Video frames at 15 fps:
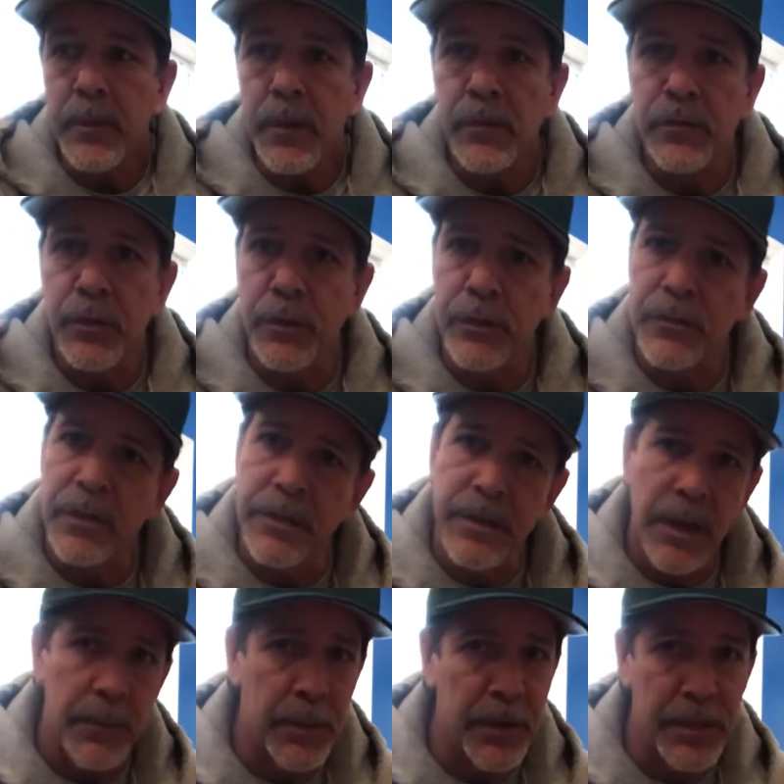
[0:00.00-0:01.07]
So there's a
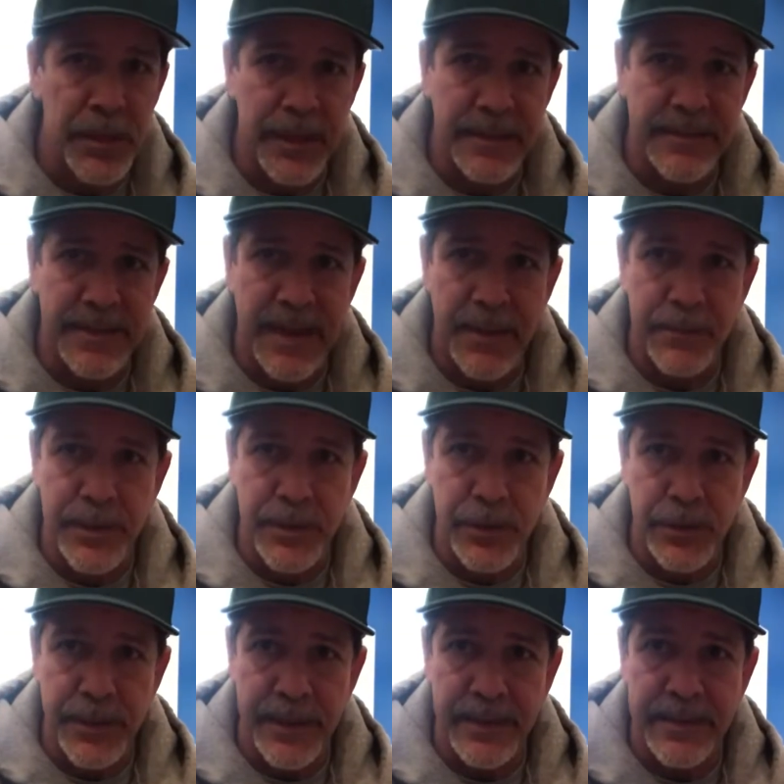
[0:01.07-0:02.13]
number of things that I've been
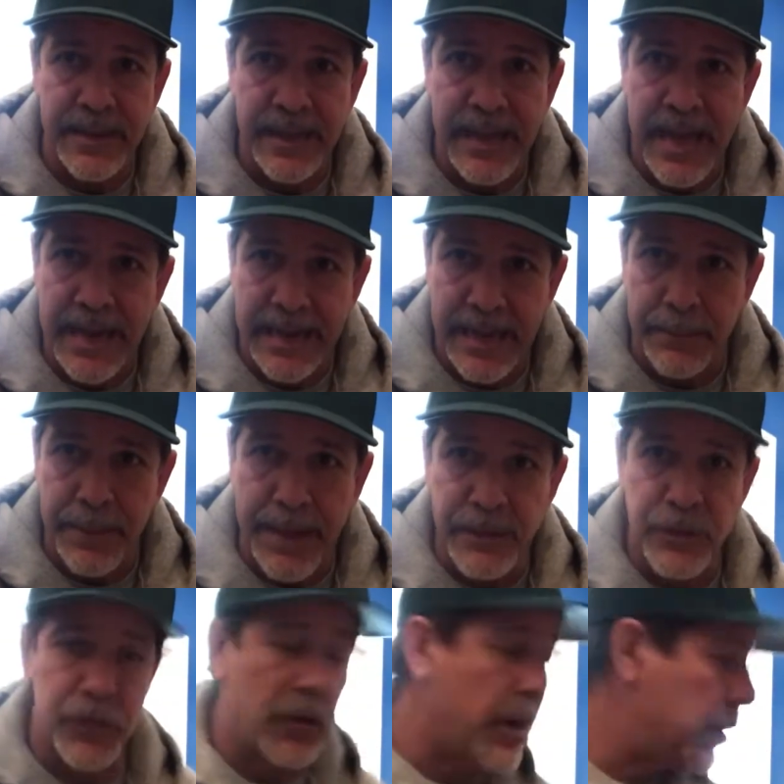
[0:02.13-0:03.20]
doing to kind of get mine
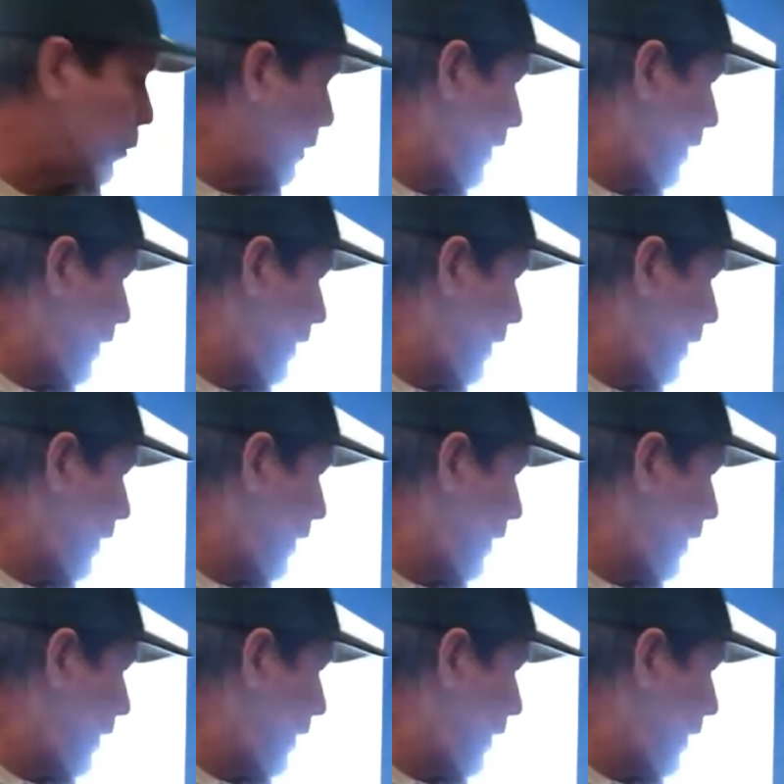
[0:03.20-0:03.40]
strong.